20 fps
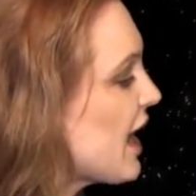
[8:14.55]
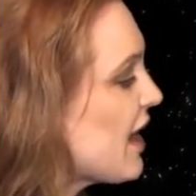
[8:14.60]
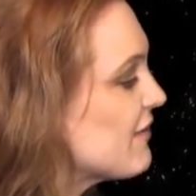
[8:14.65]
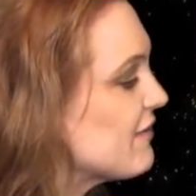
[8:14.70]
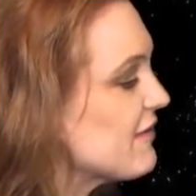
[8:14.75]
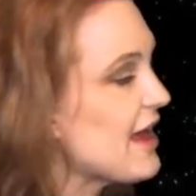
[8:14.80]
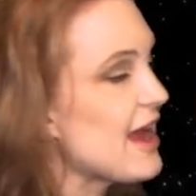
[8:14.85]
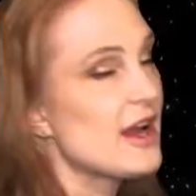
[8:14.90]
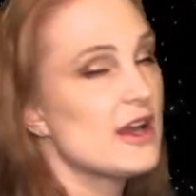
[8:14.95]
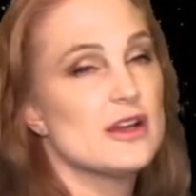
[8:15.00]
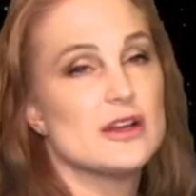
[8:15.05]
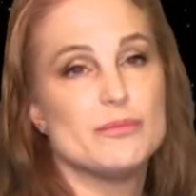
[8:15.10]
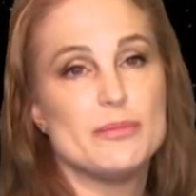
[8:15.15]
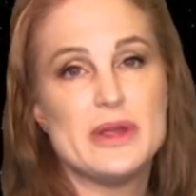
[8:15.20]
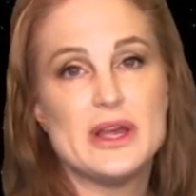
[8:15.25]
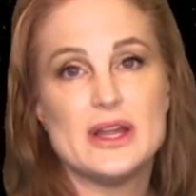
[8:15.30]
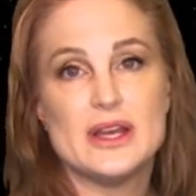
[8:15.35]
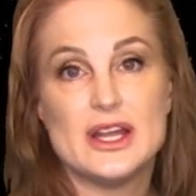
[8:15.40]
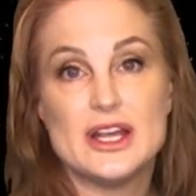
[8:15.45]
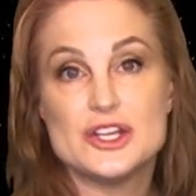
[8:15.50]
and that could
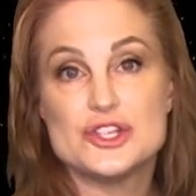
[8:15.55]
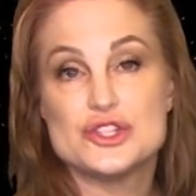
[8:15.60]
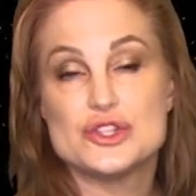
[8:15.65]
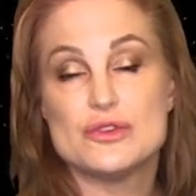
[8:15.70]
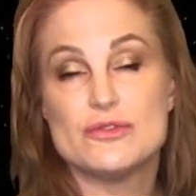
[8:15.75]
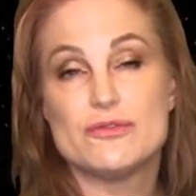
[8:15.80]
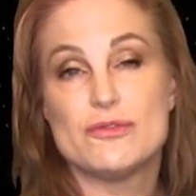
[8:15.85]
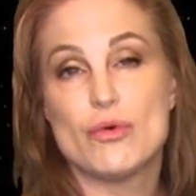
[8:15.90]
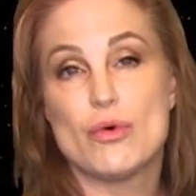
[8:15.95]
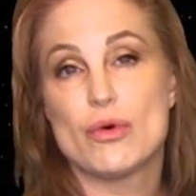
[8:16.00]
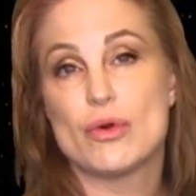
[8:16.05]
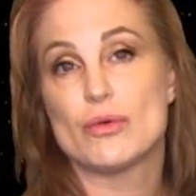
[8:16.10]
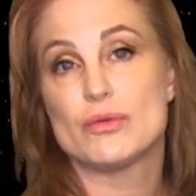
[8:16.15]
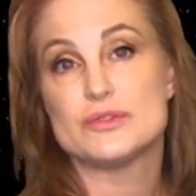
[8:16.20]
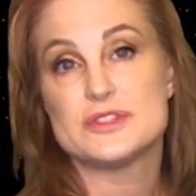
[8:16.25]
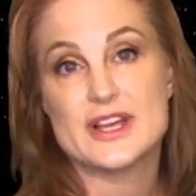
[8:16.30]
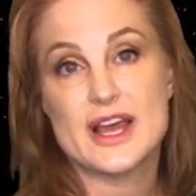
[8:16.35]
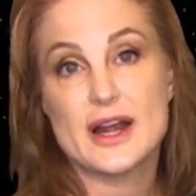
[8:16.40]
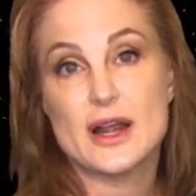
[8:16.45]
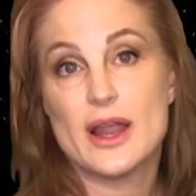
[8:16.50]
be an issue for
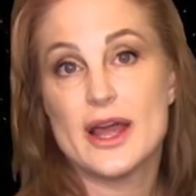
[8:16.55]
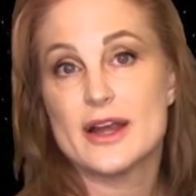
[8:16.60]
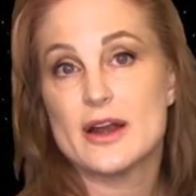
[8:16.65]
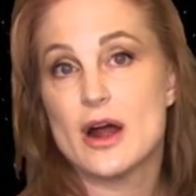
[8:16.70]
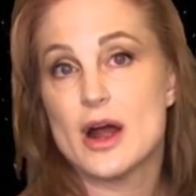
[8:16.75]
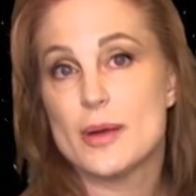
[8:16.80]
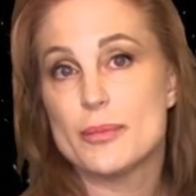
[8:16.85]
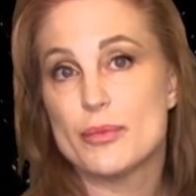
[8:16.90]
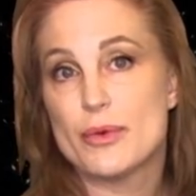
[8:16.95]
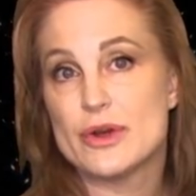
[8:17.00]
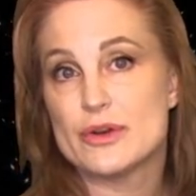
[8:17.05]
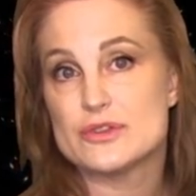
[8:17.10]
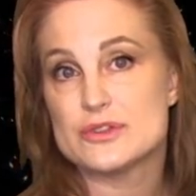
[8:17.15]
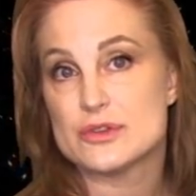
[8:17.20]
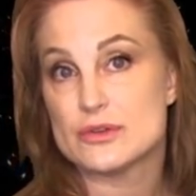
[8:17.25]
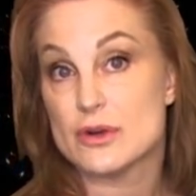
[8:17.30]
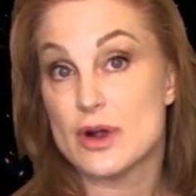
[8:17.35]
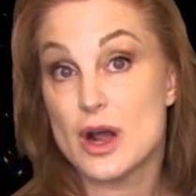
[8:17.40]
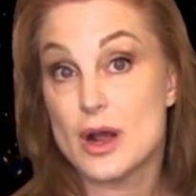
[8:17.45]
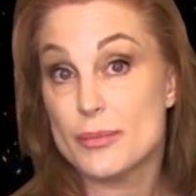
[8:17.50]
satellite
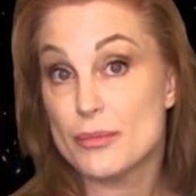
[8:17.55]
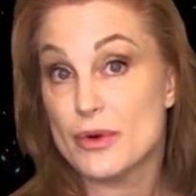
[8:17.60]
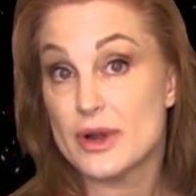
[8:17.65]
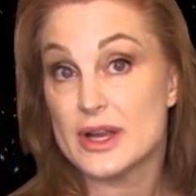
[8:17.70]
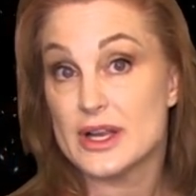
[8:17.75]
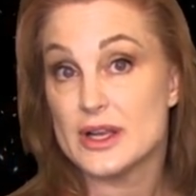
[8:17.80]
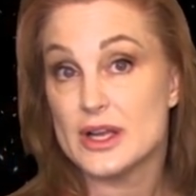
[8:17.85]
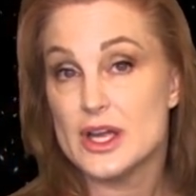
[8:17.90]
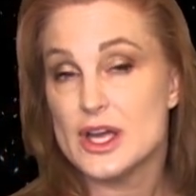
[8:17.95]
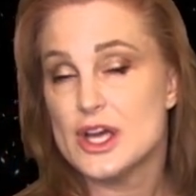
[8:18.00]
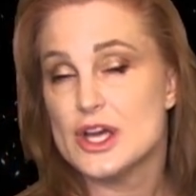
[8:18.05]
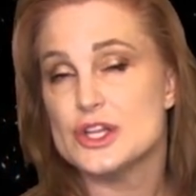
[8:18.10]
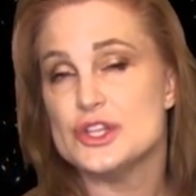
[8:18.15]
operators that are operating